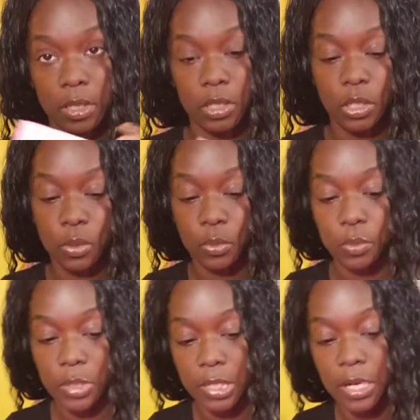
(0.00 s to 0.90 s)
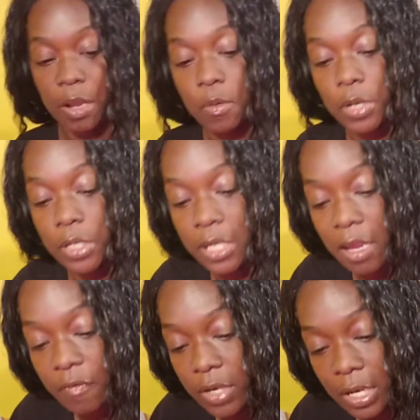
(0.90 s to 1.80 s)
So stay on the
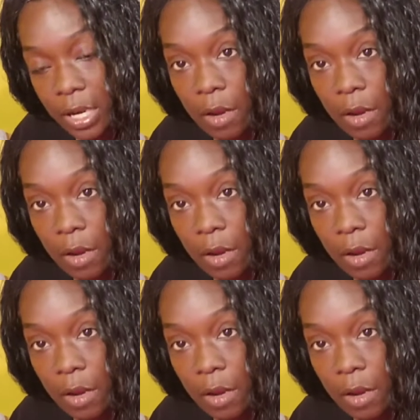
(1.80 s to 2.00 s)
lookout for that.